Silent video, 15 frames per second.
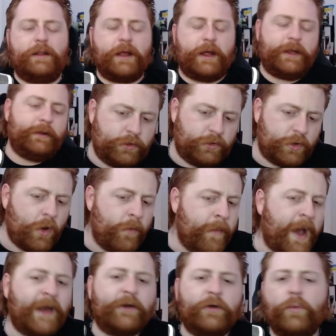like, no
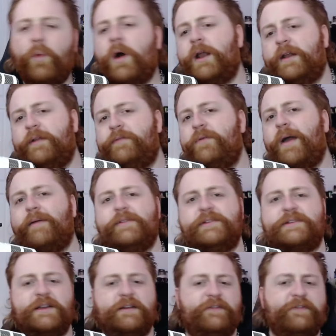matter what, if you haven't
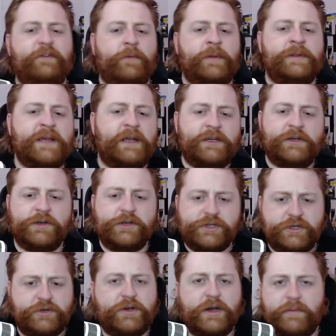seen a film in 10 years
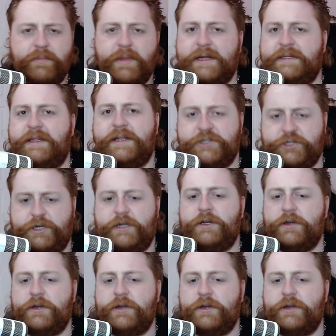and you come back to that shit,